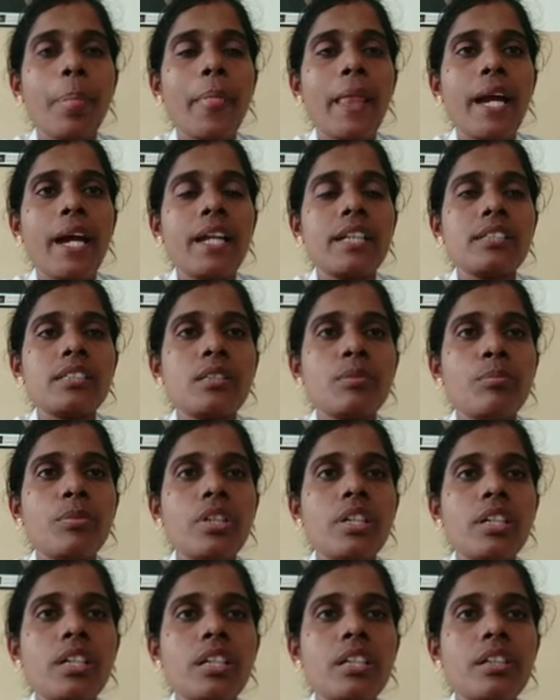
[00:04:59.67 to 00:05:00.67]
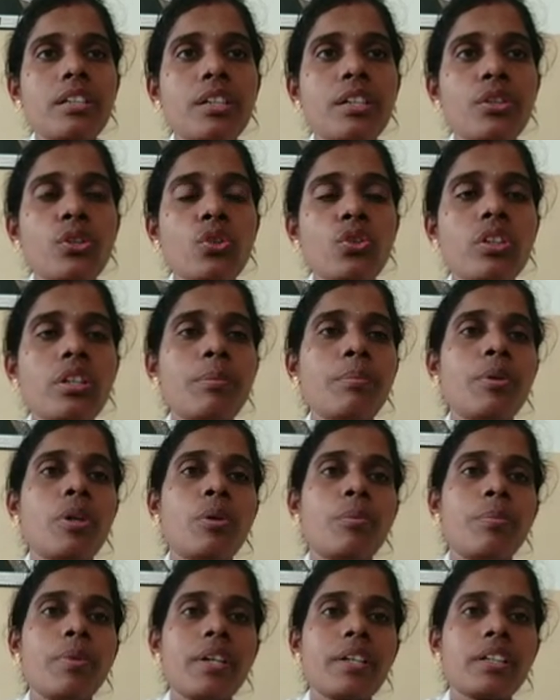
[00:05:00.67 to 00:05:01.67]
And similarly, the nuclear power
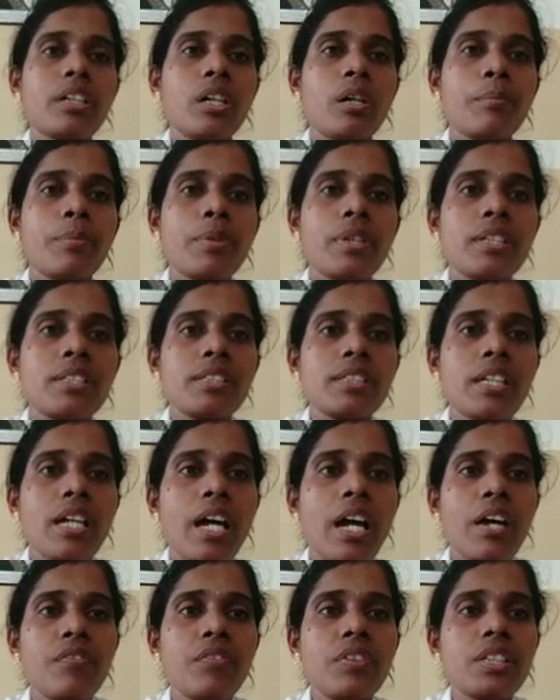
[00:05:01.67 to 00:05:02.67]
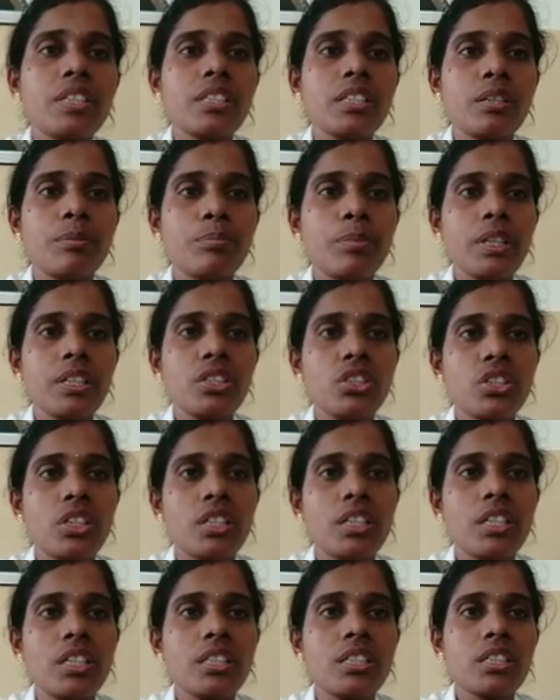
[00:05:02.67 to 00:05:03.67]
plant components having turbine,
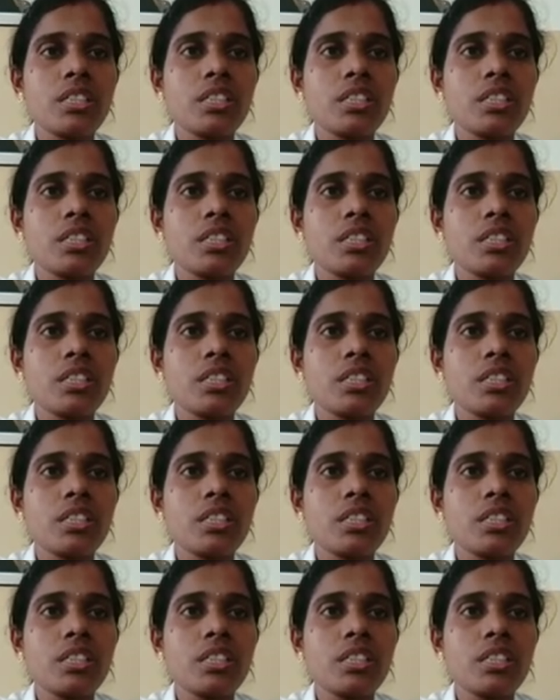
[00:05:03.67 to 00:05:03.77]
generator,